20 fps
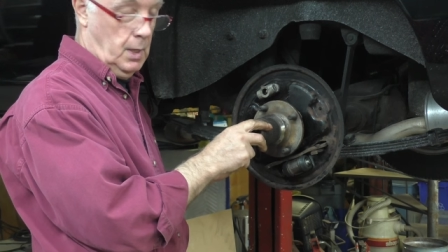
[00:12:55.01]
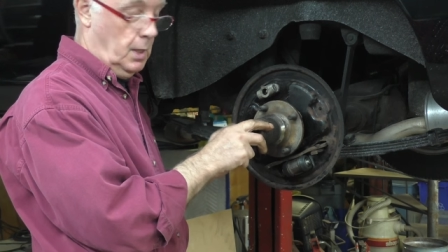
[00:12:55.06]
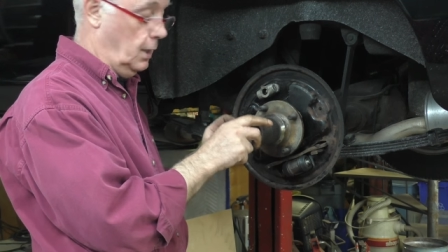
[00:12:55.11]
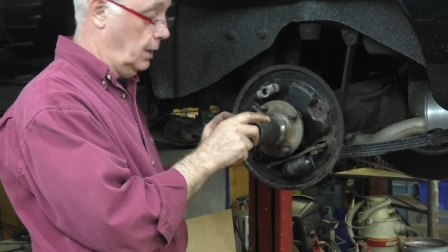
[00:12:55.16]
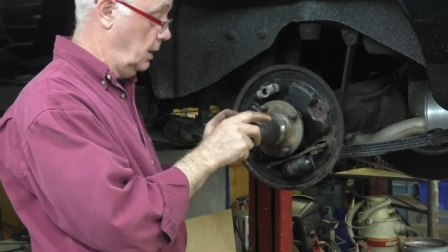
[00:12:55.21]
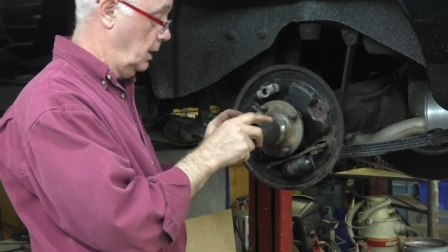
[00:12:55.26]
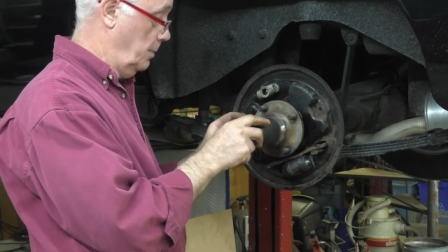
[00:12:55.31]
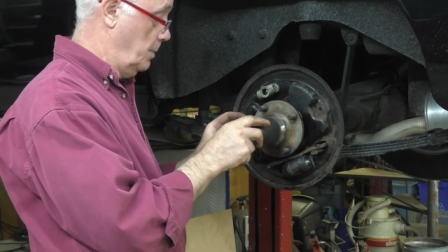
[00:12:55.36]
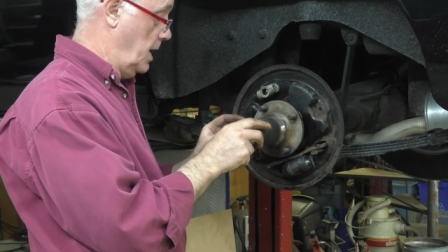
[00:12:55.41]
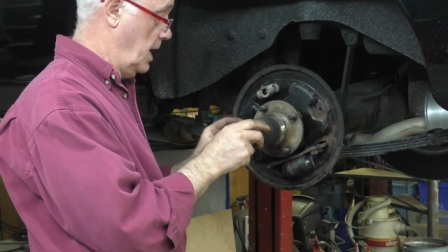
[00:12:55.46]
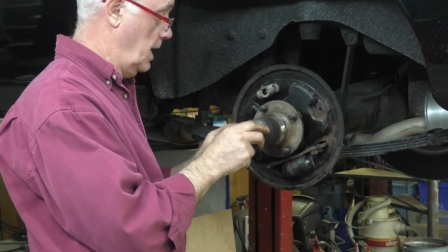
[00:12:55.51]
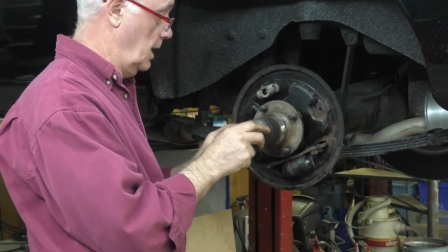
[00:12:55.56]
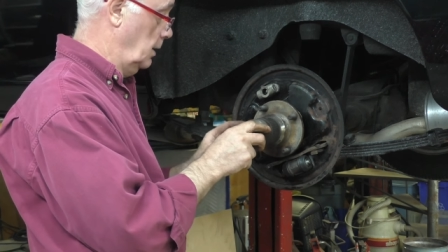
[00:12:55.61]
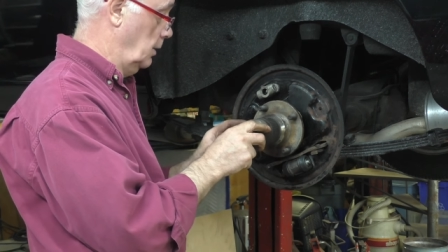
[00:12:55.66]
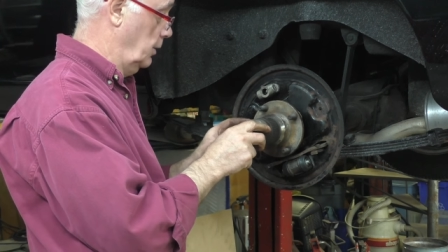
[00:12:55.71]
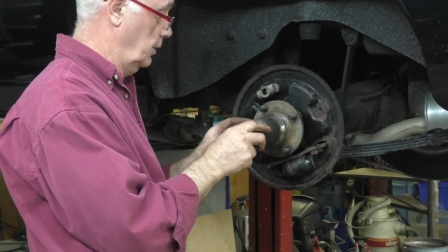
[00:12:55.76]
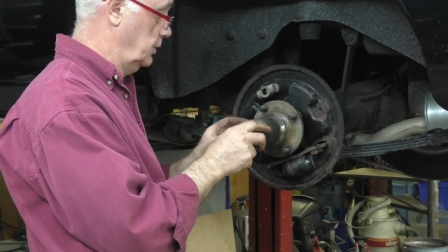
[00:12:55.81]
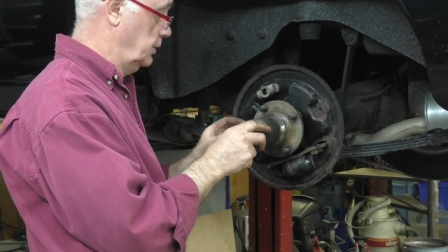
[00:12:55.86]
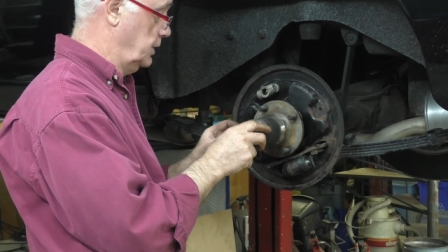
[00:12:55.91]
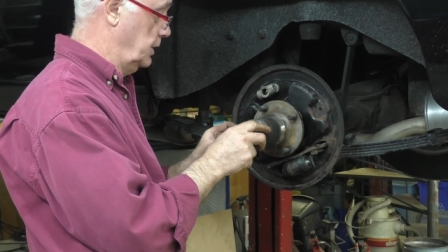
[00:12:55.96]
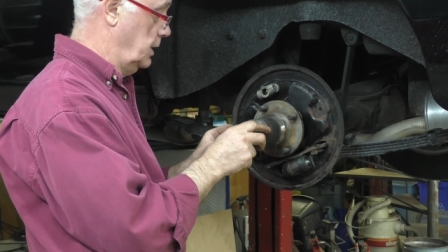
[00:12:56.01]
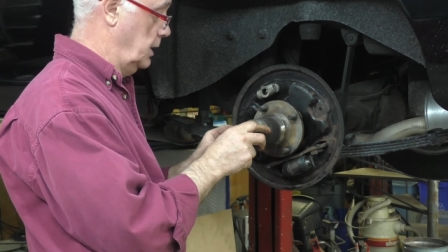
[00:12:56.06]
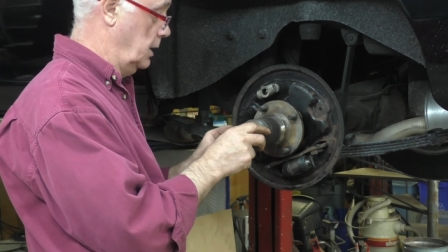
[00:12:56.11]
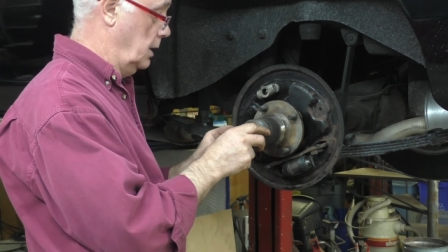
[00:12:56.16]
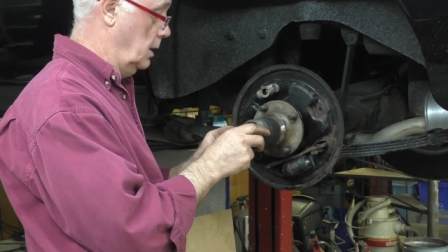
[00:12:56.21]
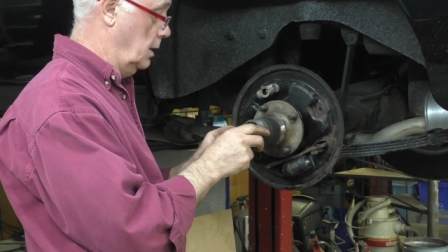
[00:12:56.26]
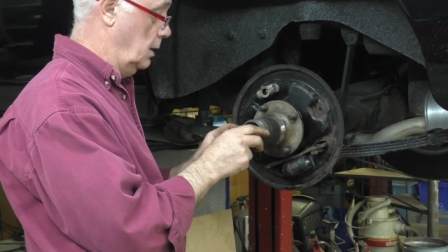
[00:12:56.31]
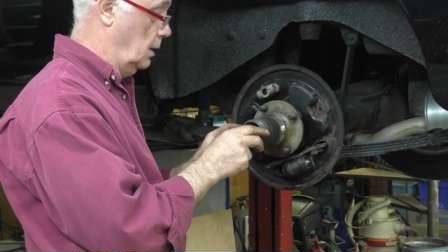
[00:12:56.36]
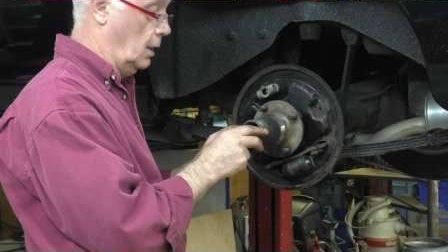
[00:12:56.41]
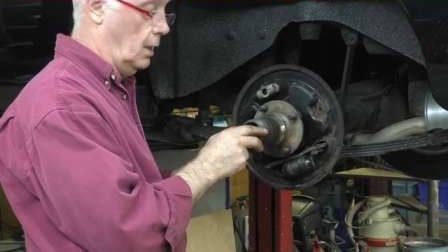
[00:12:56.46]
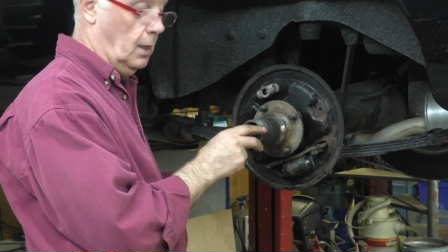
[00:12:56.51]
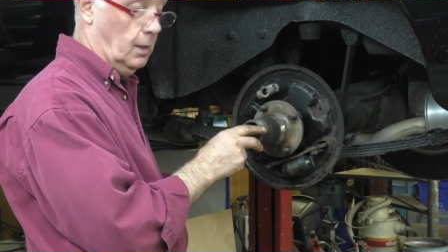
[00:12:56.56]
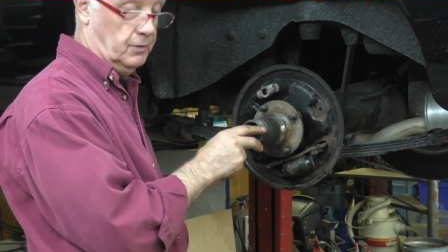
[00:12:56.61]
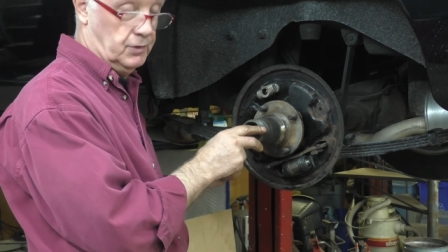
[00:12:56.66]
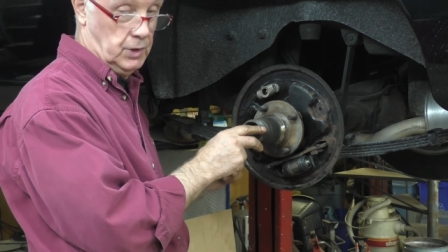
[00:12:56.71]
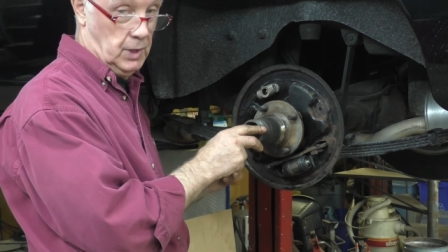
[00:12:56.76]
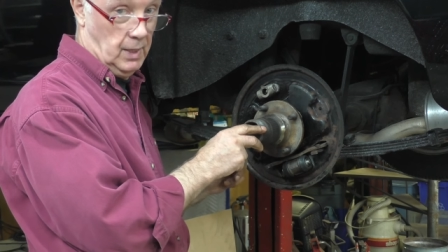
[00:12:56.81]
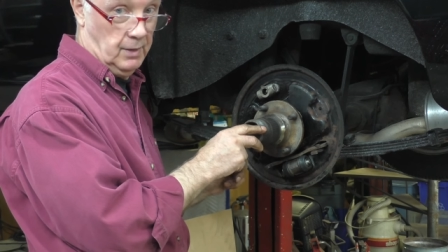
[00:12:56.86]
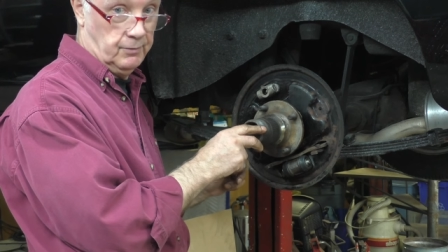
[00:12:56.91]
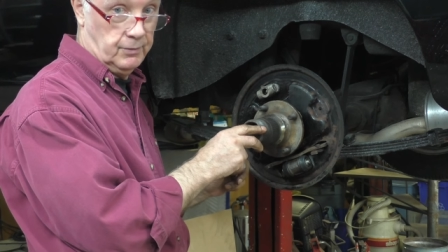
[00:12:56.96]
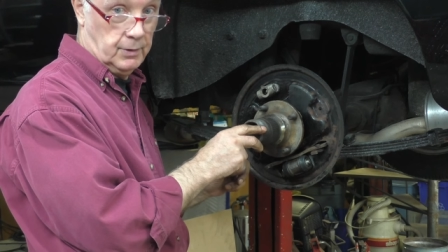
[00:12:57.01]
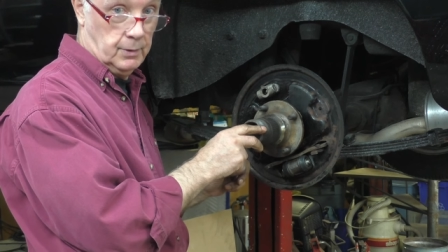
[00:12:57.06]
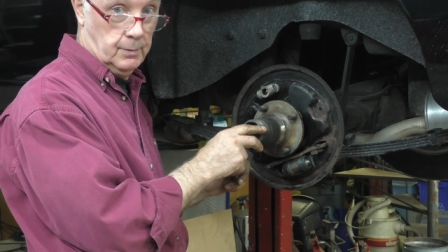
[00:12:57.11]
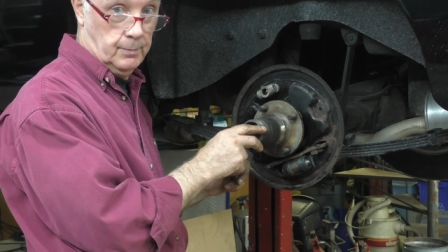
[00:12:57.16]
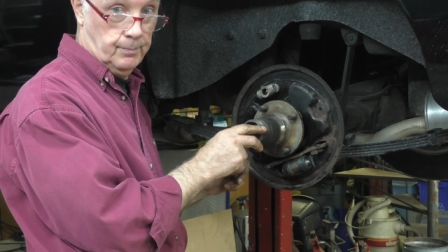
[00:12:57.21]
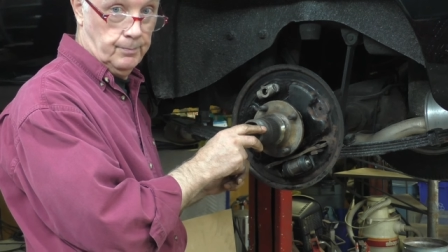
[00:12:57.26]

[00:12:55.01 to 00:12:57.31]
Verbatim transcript: and it'll be held onto the uh, shaft.